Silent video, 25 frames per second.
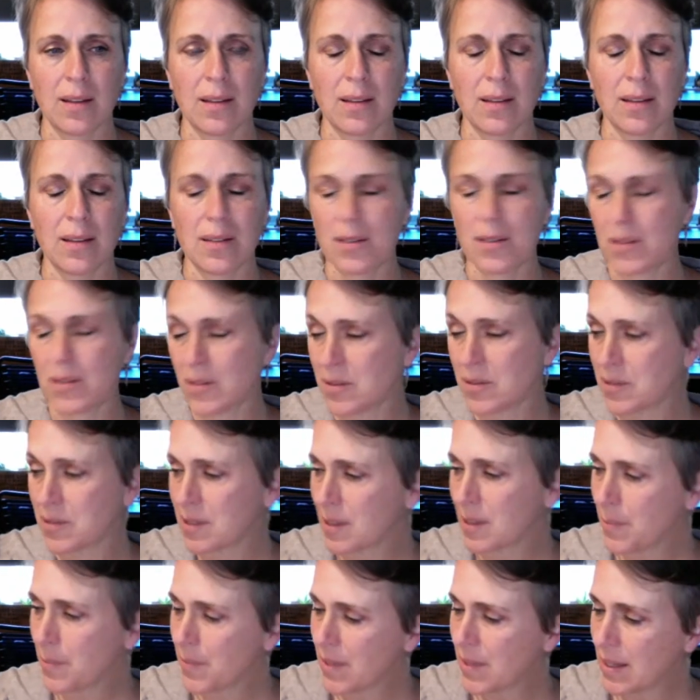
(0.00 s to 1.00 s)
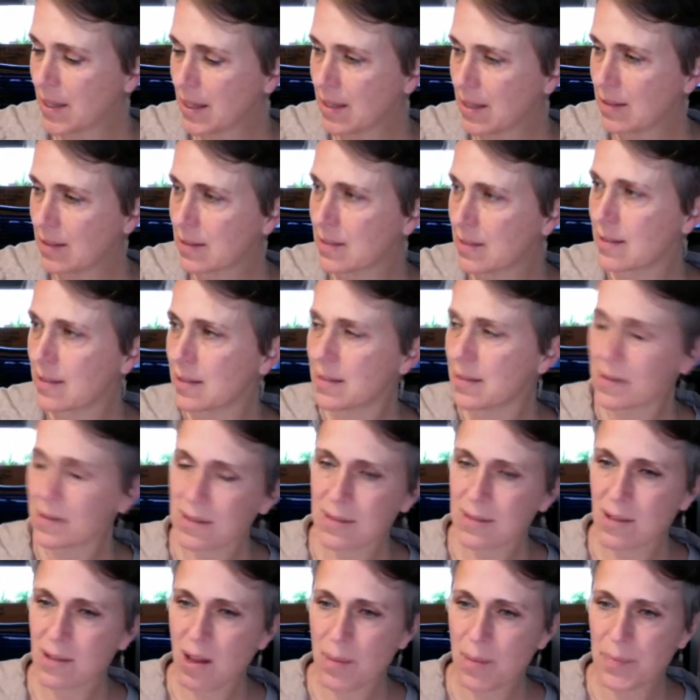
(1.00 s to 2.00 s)
So something is
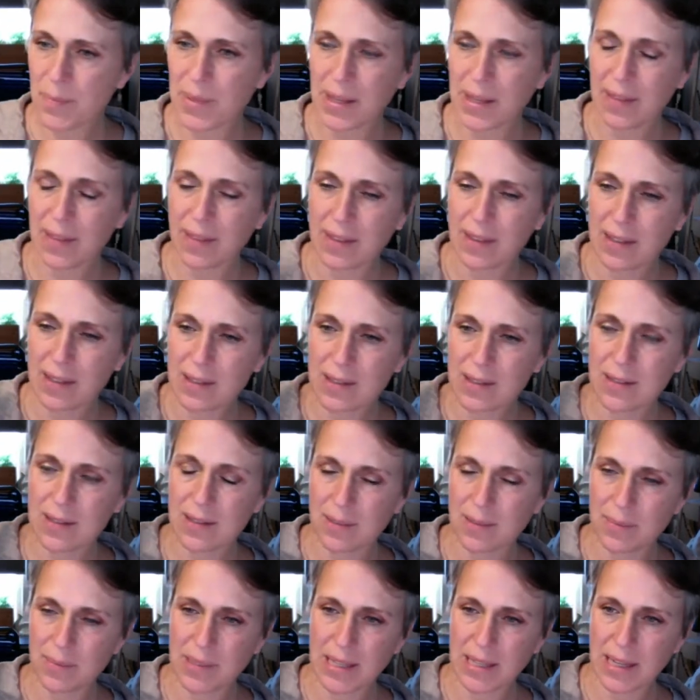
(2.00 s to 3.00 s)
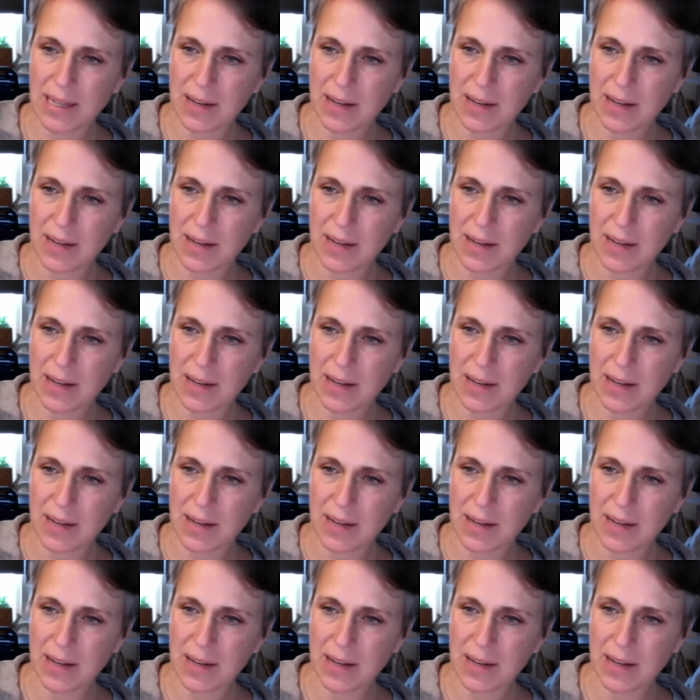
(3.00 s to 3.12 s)
stopping this plant